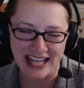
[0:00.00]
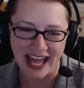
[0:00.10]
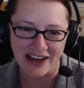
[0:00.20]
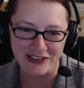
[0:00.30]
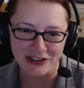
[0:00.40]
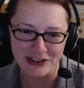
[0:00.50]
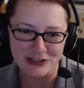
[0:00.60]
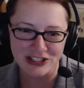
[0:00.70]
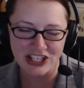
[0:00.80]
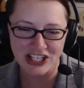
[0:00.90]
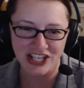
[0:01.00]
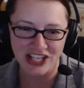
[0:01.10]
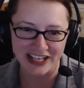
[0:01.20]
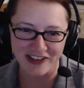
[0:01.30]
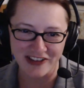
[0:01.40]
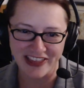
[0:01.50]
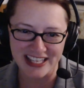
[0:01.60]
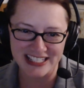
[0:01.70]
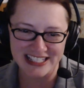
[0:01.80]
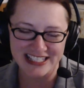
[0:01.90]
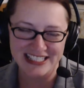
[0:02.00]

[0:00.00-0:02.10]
have you chit-chatting with us.